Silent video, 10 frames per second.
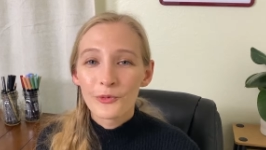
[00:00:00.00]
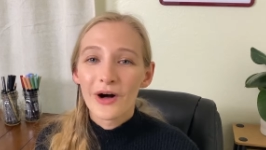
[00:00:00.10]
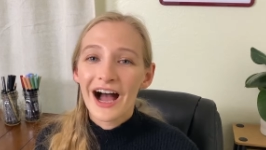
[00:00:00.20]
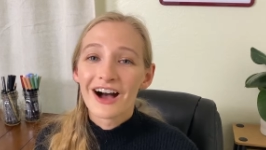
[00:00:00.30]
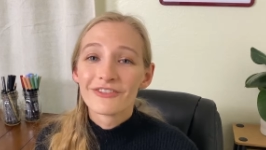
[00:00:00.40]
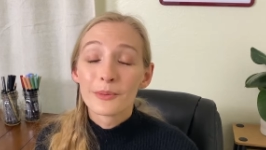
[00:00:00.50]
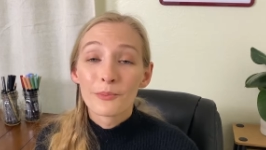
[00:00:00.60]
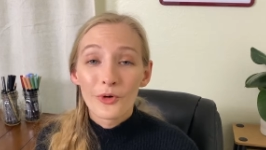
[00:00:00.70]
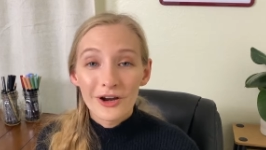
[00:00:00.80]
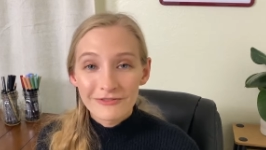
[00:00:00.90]
we'll have
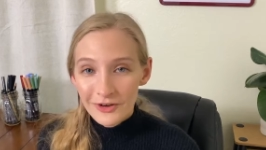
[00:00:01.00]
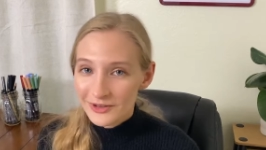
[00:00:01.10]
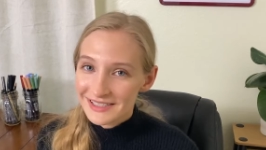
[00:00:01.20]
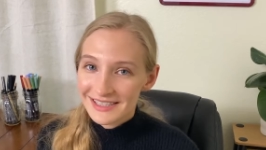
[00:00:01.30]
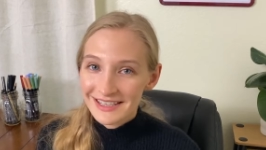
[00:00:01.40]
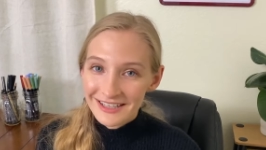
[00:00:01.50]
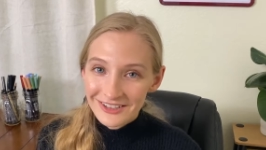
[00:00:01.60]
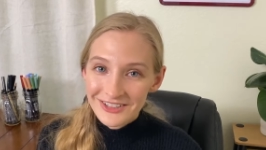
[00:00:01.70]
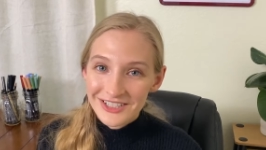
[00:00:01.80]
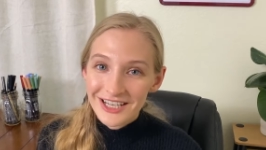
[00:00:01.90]
more focus and
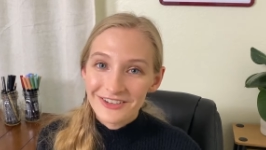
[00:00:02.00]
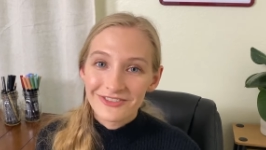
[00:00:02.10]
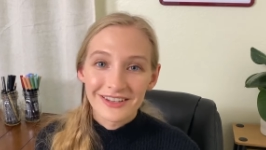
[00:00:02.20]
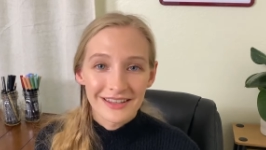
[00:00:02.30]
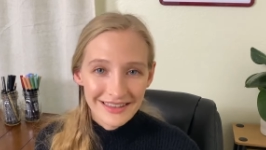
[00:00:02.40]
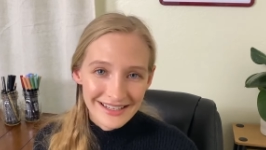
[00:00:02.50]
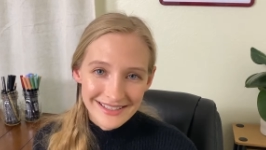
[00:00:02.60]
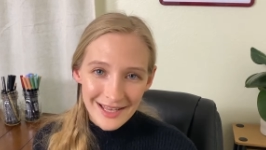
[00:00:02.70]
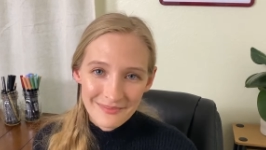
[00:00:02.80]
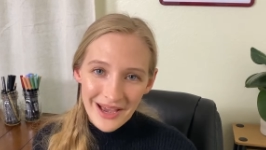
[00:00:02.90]
energy for the
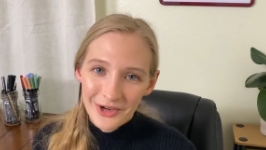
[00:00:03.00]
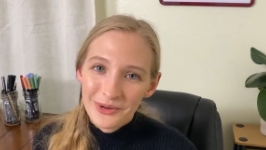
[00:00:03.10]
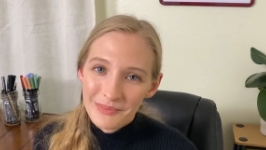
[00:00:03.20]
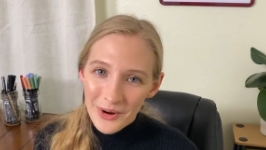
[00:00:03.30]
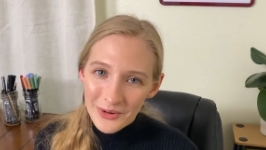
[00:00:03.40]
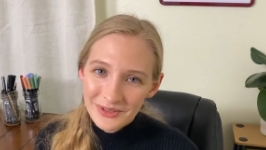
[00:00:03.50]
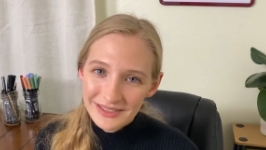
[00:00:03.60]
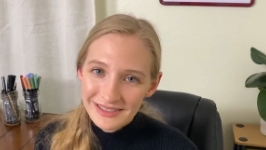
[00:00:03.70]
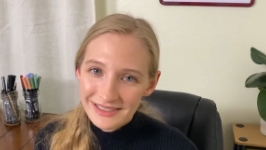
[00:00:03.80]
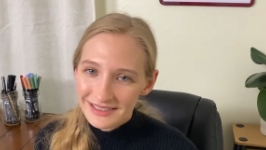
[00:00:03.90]
things that matter most.